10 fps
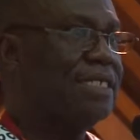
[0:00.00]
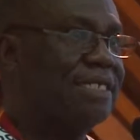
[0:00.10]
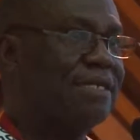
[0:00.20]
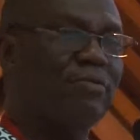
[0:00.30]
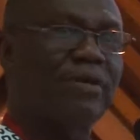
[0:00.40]

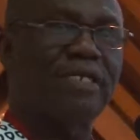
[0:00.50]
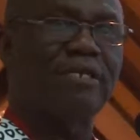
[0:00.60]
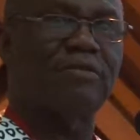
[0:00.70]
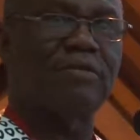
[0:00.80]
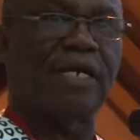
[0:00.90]
in the way
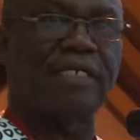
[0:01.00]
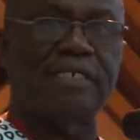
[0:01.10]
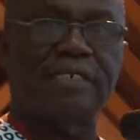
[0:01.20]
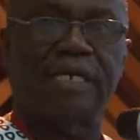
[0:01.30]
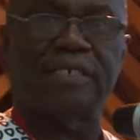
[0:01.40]
they should
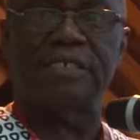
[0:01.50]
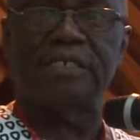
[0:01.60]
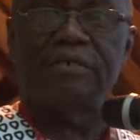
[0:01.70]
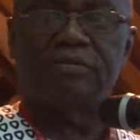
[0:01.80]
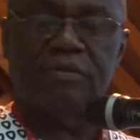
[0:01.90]

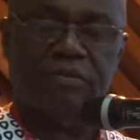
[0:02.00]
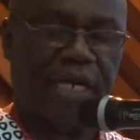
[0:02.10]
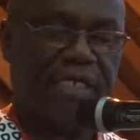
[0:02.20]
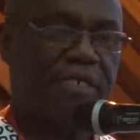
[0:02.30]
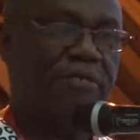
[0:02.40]

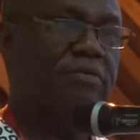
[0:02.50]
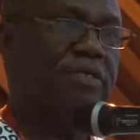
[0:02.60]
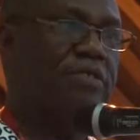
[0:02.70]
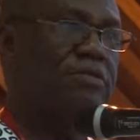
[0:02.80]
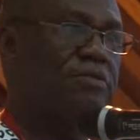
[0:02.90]
attend
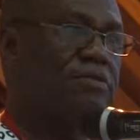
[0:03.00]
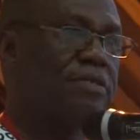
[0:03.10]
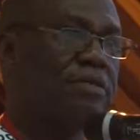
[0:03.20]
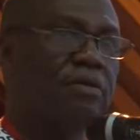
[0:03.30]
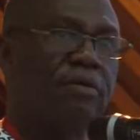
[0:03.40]
to issues